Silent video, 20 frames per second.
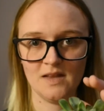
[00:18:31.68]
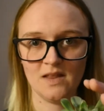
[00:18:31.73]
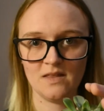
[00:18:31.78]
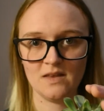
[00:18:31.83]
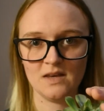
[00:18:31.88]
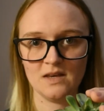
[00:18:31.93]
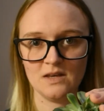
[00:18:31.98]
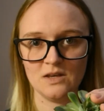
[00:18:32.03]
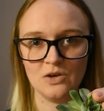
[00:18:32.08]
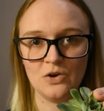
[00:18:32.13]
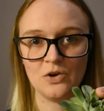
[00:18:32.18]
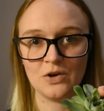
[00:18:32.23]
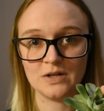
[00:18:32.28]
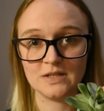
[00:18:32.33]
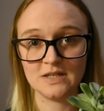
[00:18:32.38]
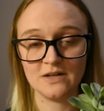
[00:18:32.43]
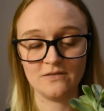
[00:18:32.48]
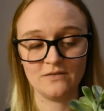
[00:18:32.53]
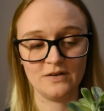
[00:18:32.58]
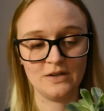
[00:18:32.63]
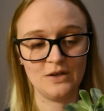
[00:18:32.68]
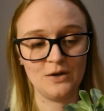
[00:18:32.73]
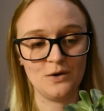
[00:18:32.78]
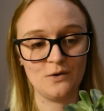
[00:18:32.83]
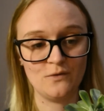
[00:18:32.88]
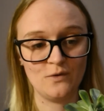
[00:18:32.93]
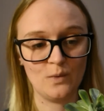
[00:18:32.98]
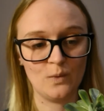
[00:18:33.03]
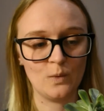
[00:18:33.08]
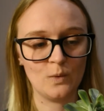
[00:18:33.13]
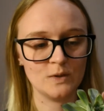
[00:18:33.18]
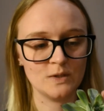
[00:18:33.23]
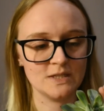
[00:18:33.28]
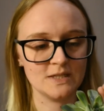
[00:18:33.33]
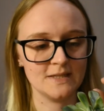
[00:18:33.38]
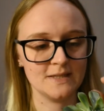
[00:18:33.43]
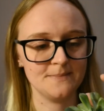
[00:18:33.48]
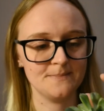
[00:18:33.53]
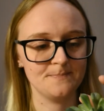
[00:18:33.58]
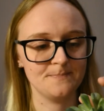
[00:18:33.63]
I think you can definitely
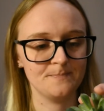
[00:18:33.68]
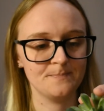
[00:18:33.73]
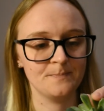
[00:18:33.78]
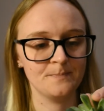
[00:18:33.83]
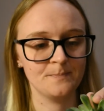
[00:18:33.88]
overwater them.